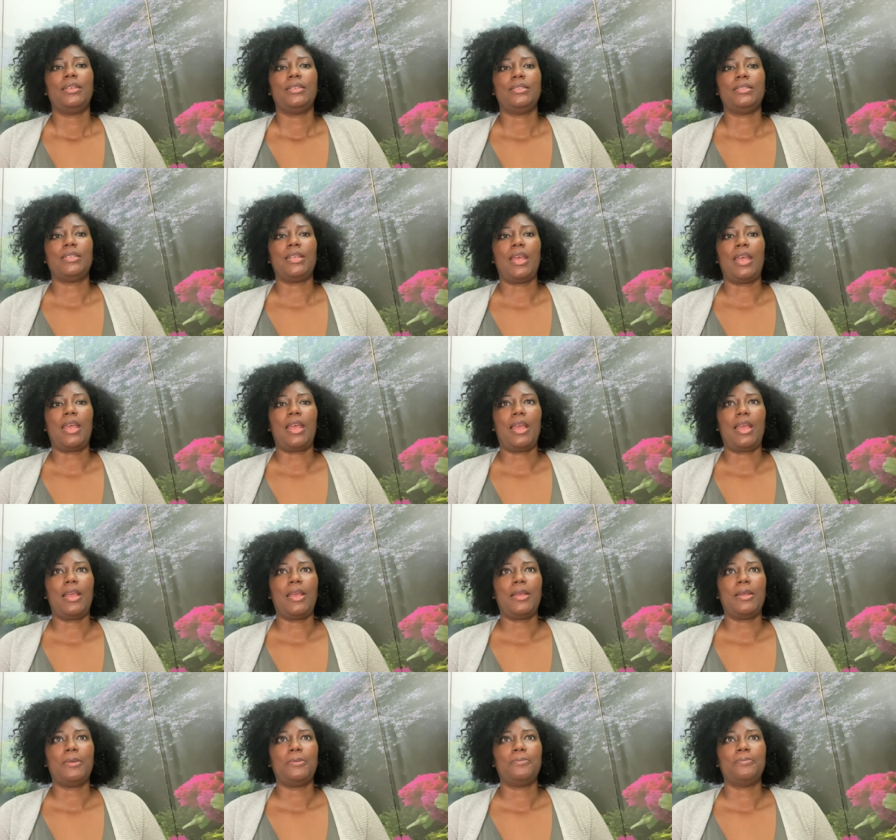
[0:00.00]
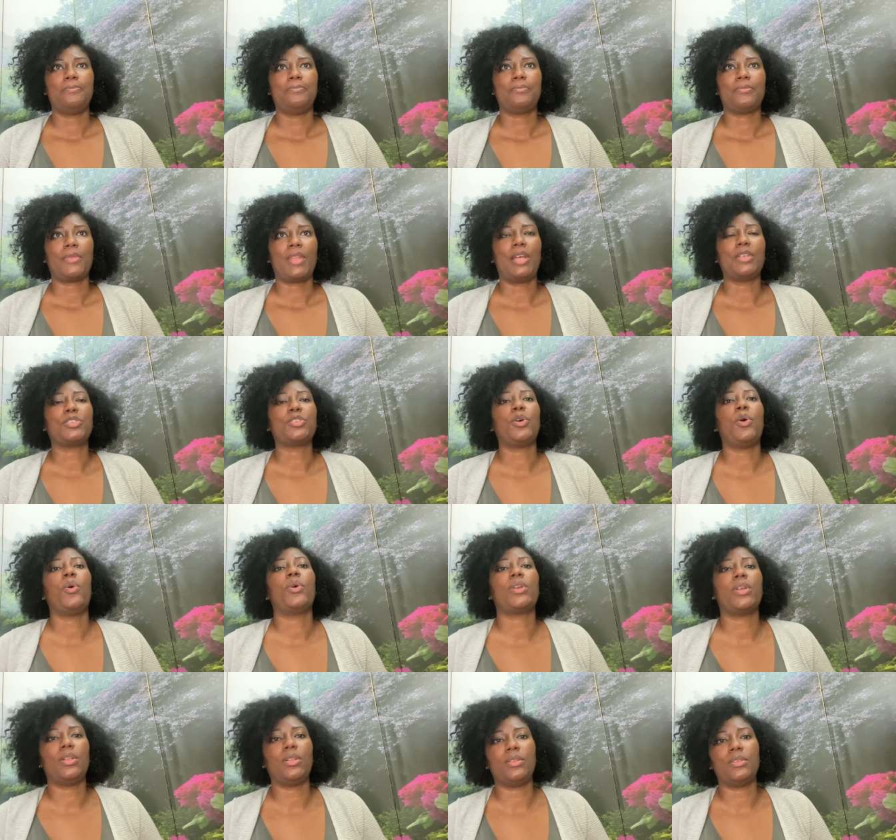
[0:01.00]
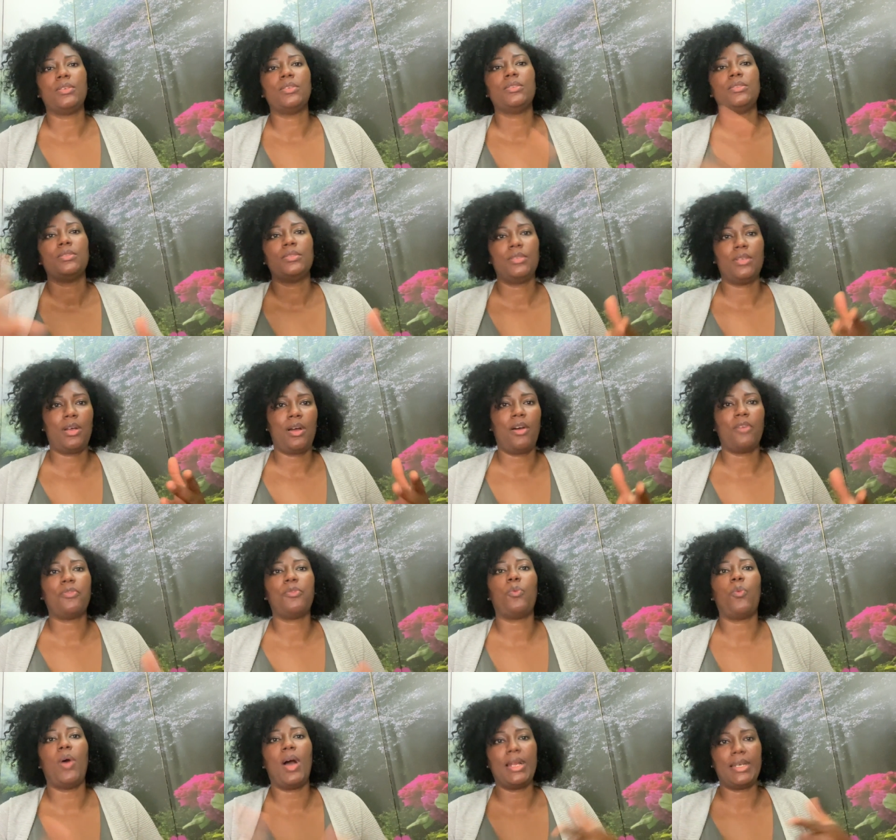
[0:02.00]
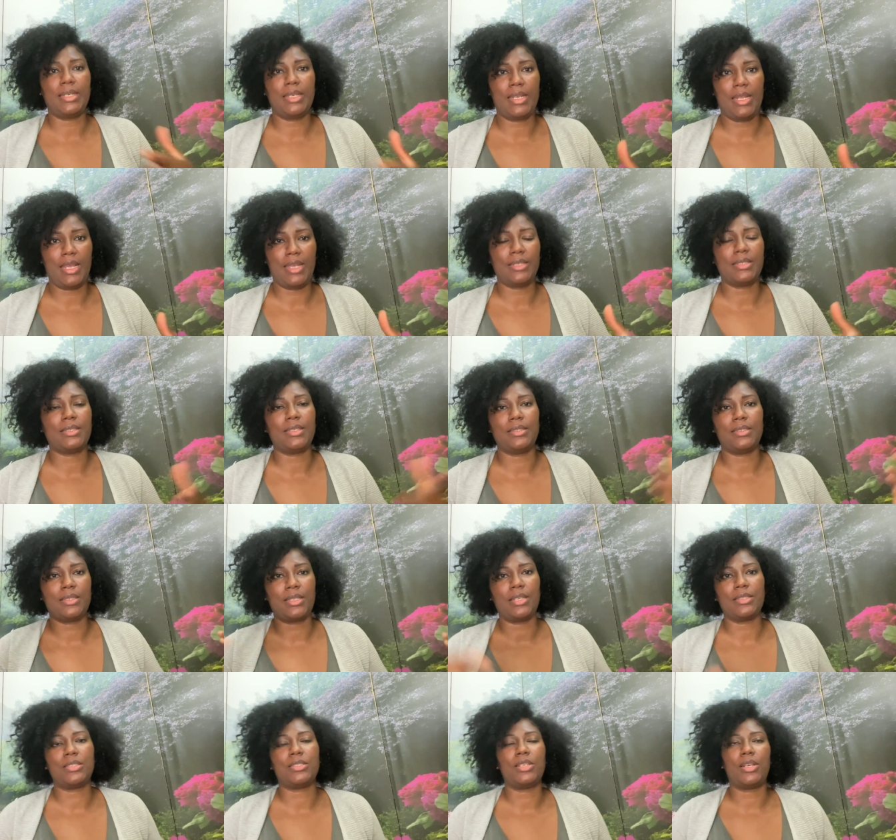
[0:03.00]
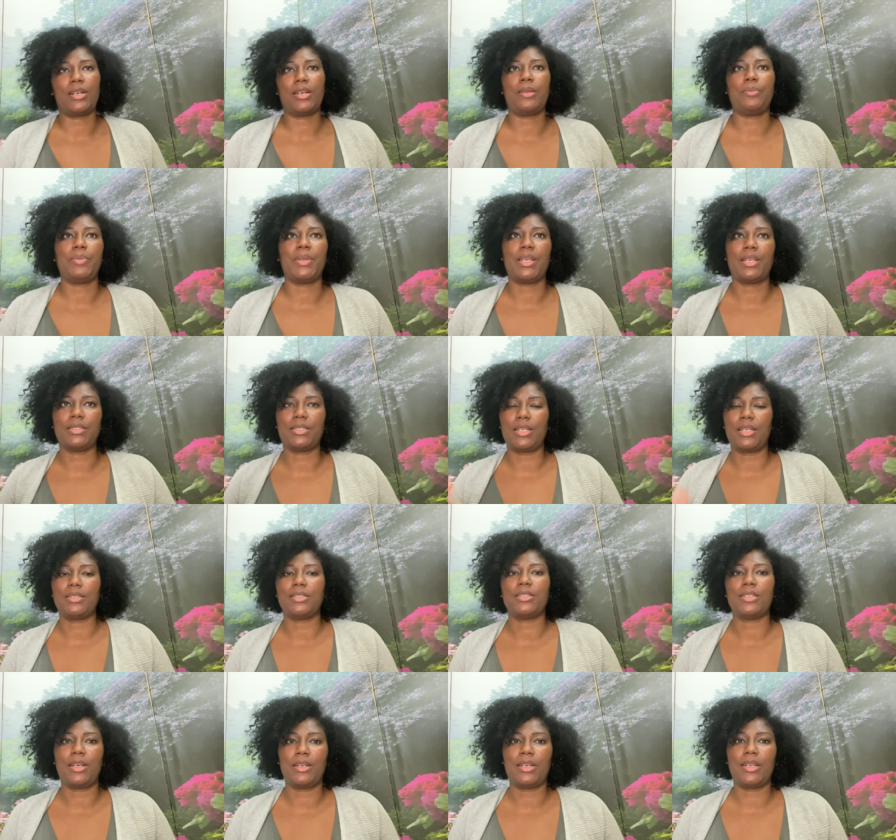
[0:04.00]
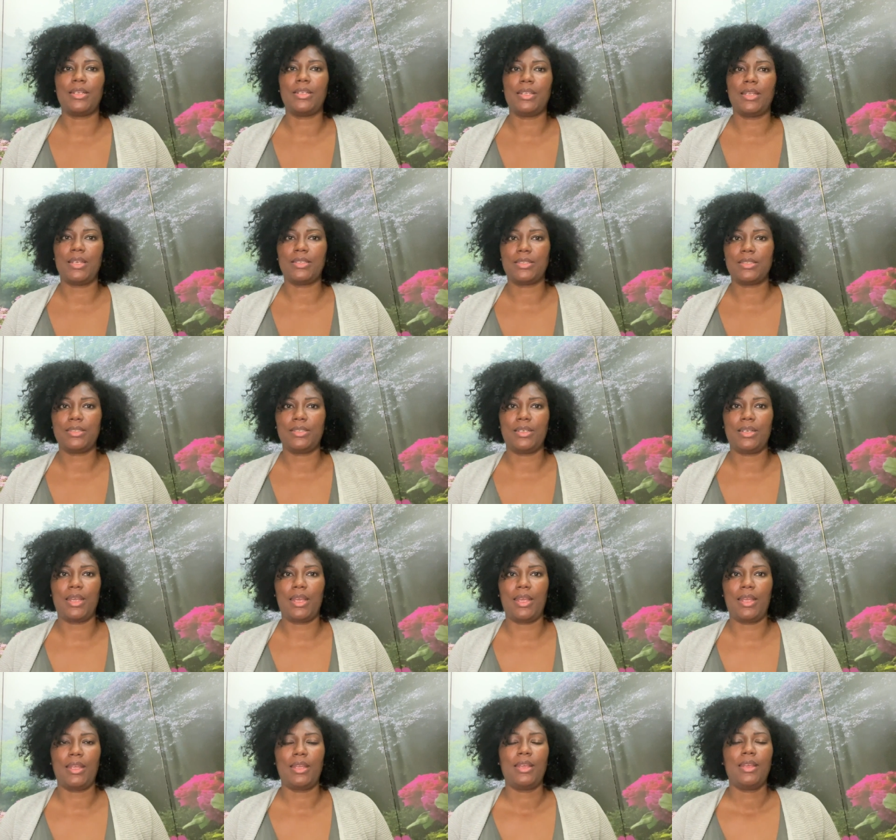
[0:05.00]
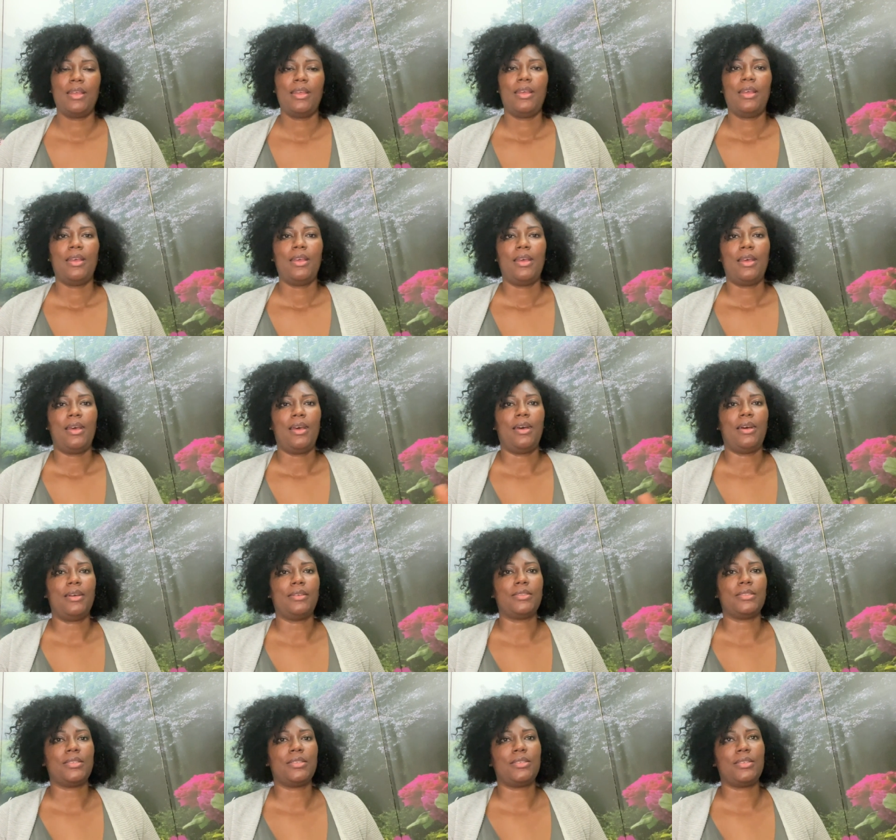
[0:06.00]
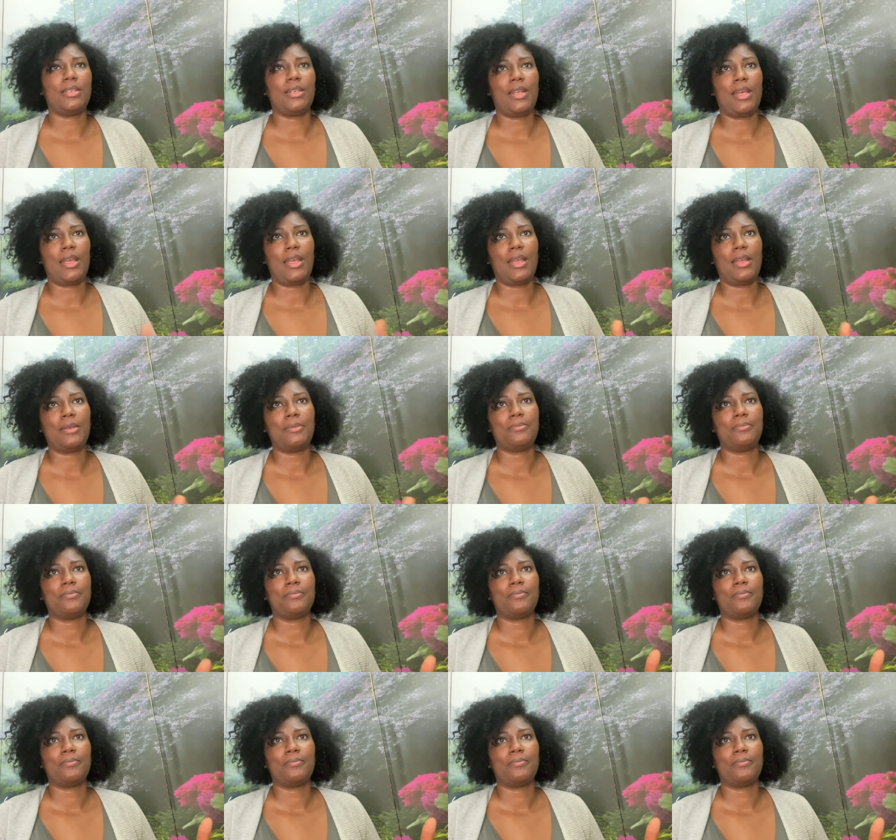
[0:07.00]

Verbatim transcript: day, a total of one day since I started because I started yesterday and um, today.